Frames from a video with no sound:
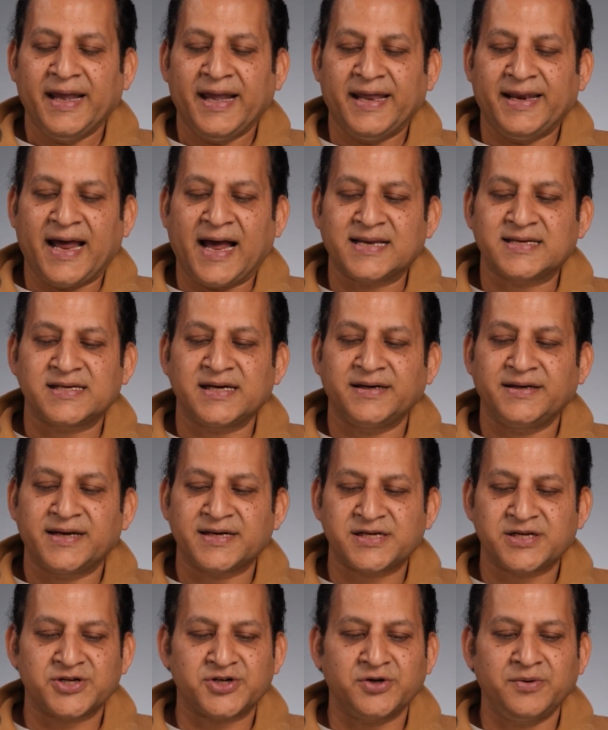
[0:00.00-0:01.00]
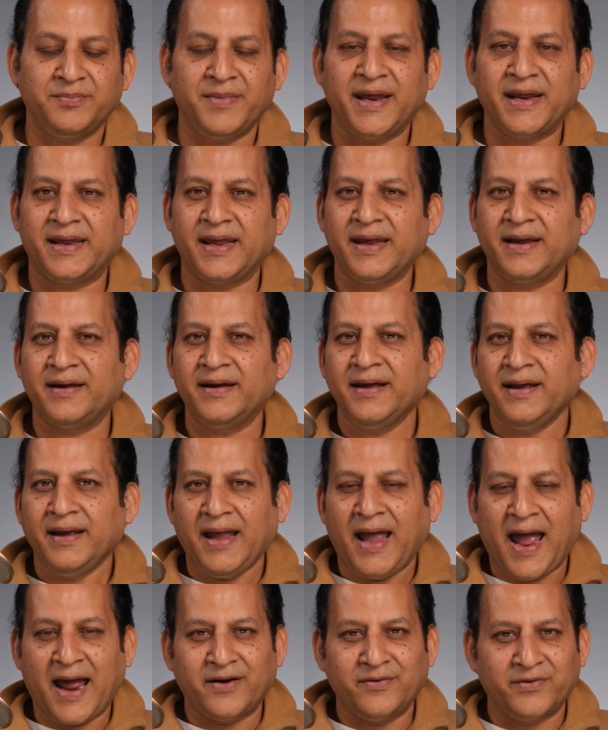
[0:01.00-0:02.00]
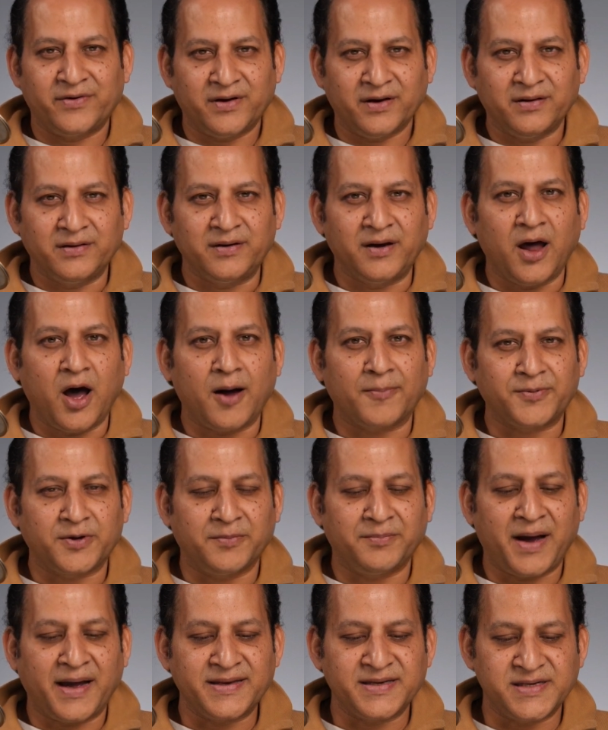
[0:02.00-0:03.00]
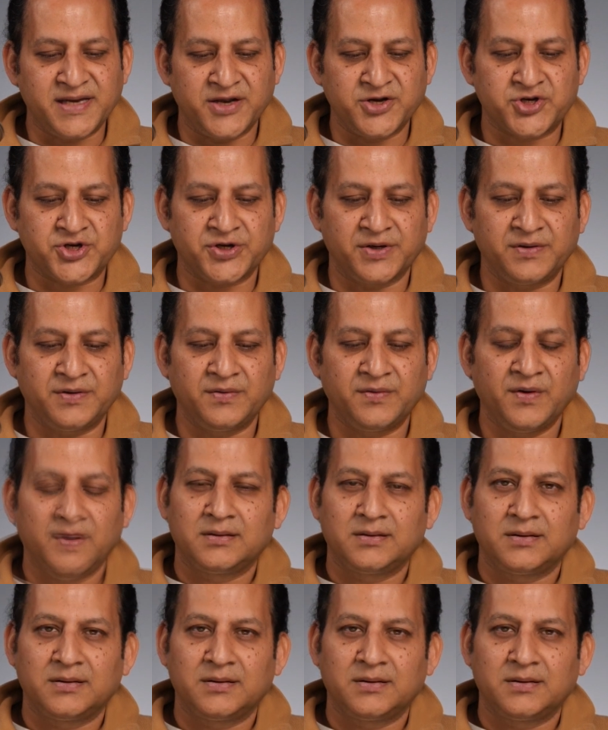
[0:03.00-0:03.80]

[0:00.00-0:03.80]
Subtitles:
enhancing decision-making and return optimization.